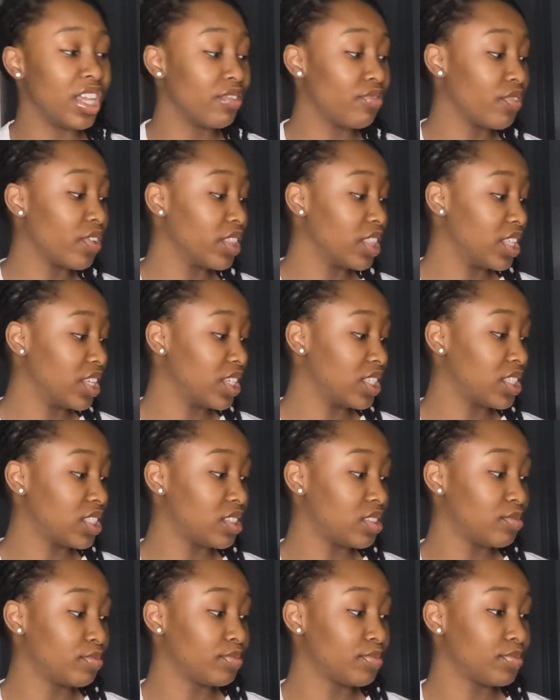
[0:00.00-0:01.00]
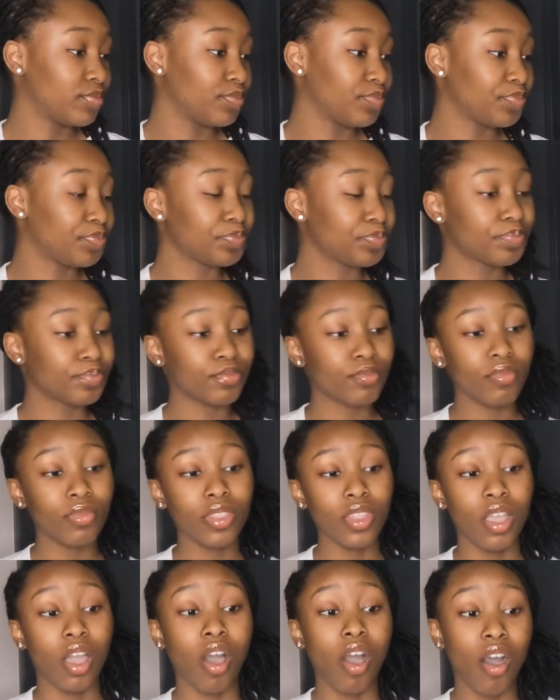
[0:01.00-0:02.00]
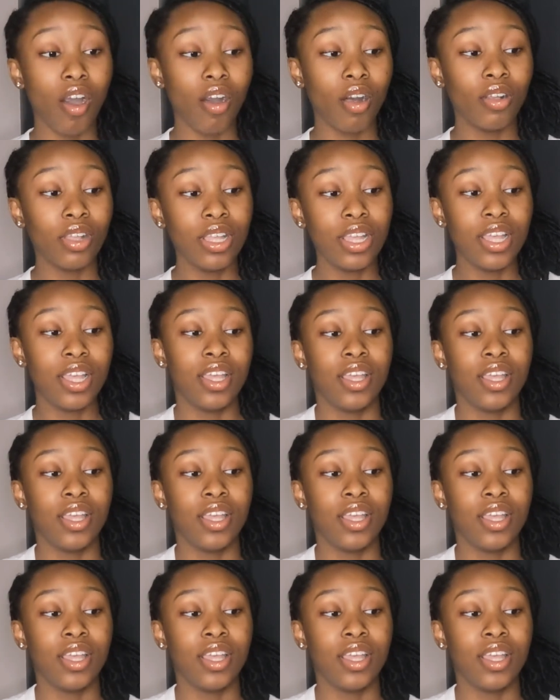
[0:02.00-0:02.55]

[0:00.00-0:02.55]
it for this haul